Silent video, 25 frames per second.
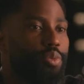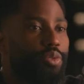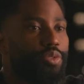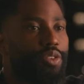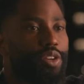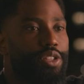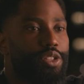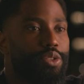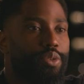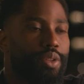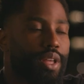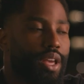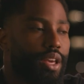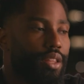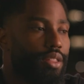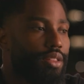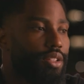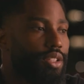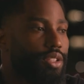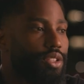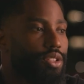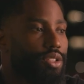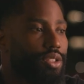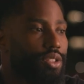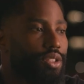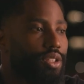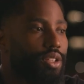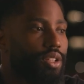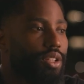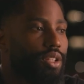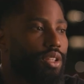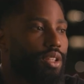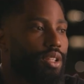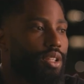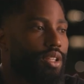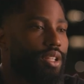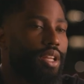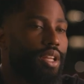professional athletes
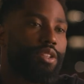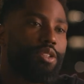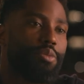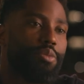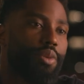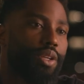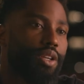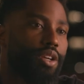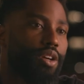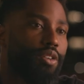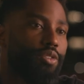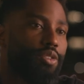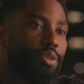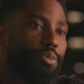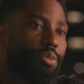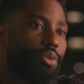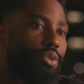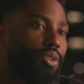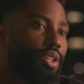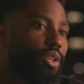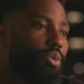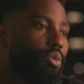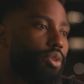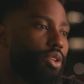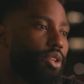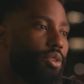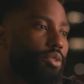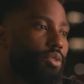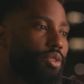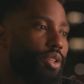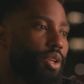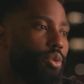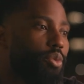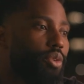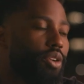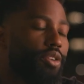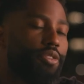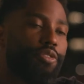like to be comfortable. They want
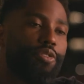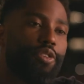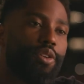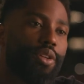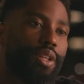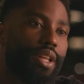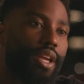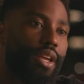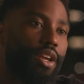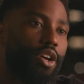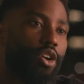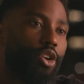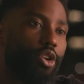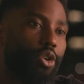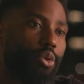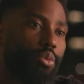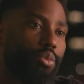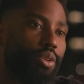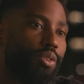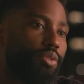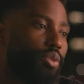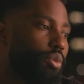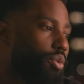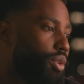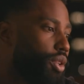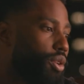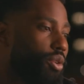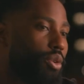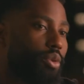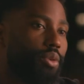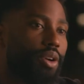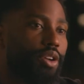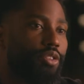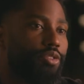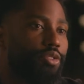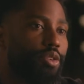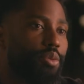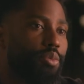to feel like home, even when they're
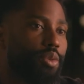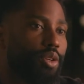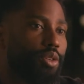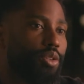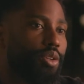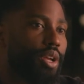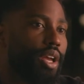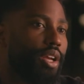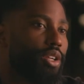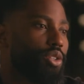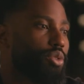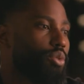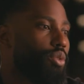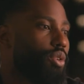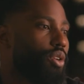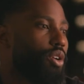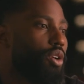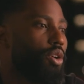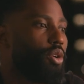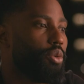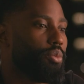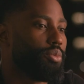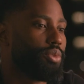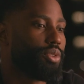away from their actual home.